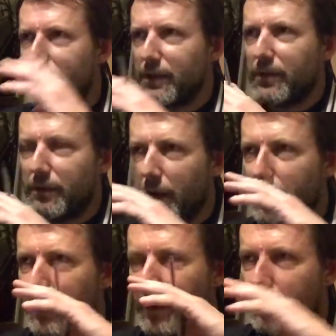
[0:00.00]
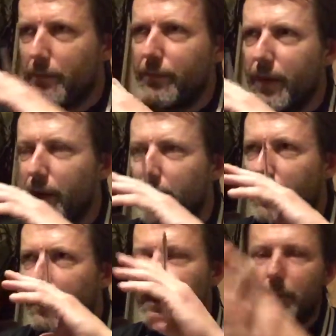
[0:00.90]
an
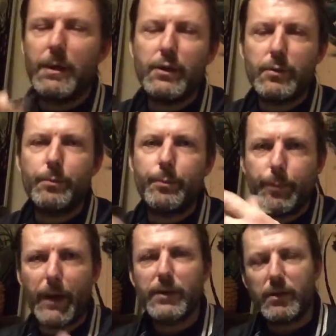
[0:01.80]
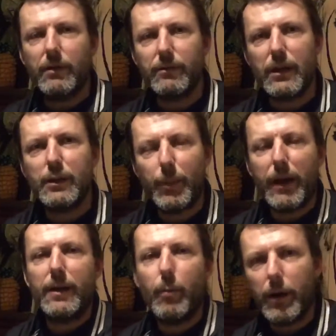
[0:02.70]
image based on
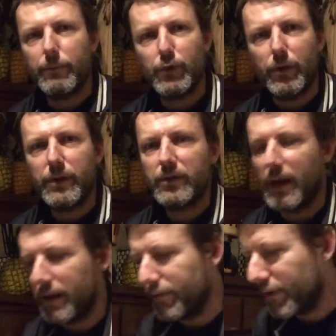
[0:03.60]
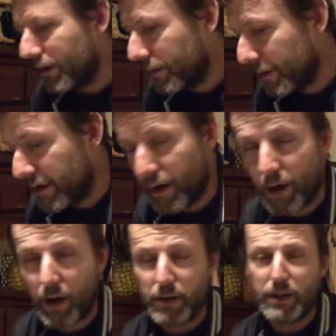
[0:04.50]
explaining what I'm trying to say, if you know what I mean. And I
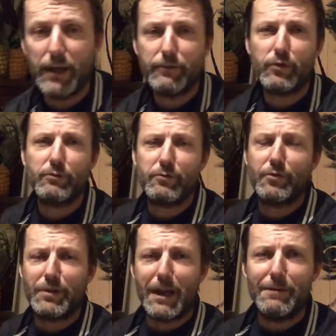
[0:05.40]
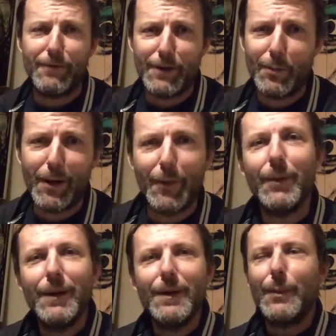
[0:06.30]
can't say it very well,
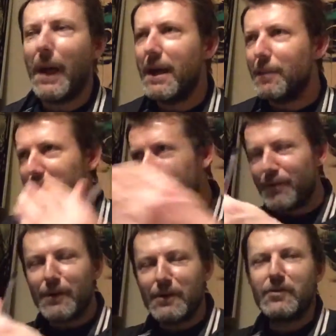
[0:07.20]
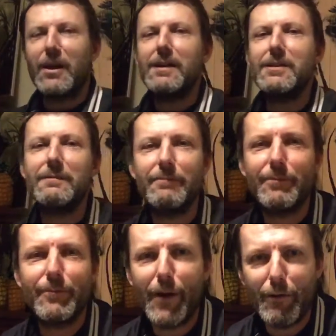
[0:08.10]
but that image fucking says it
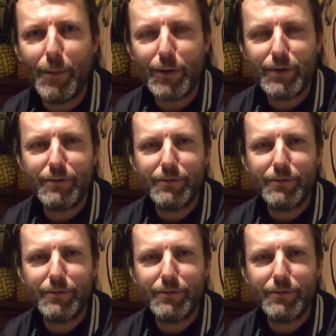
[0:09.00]
very much